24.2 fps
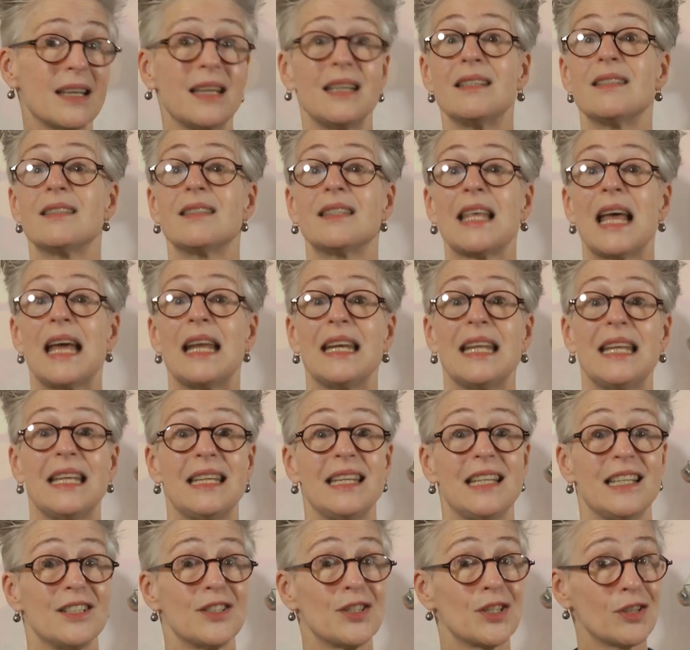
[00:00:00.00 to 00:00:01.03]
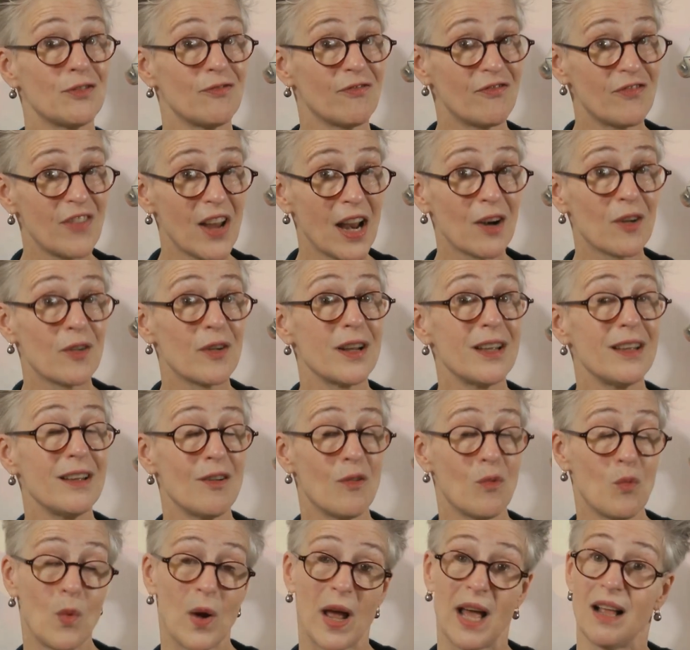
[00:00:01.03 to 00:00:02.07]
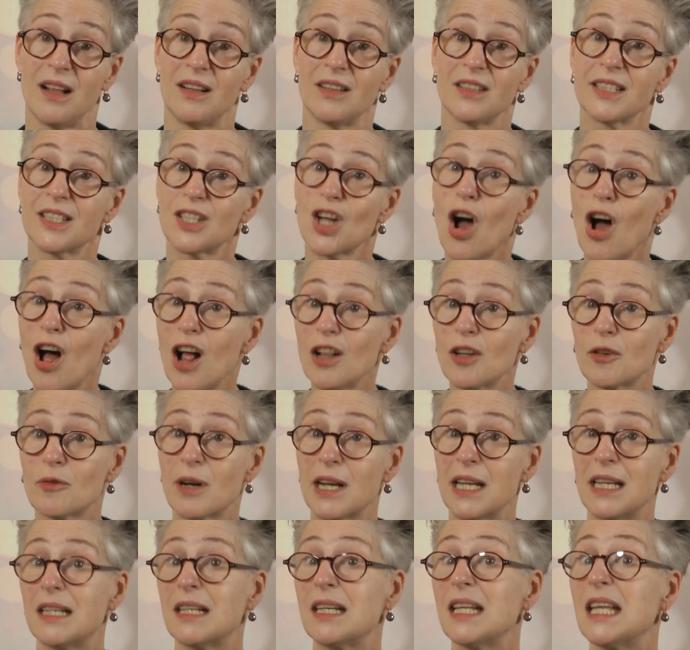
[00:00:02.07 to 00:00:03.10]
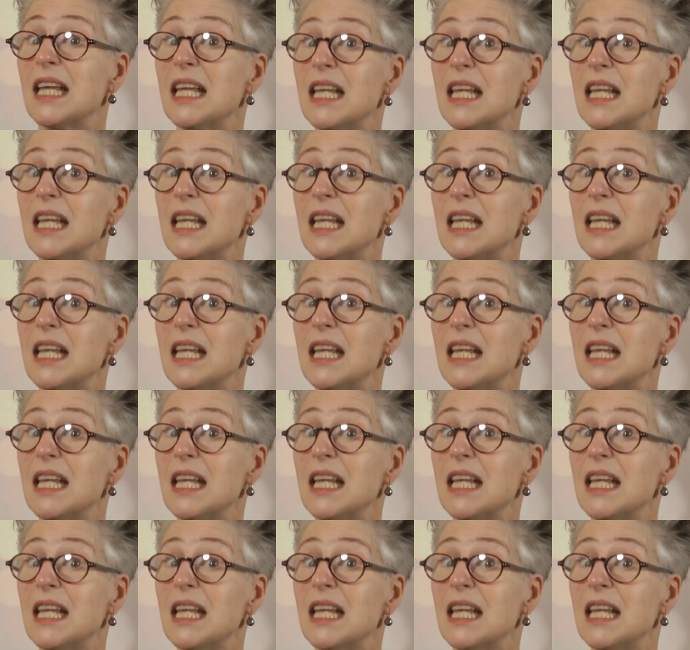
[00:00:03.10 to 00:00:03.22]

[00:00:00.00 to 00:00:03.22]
is that it is very well tolerated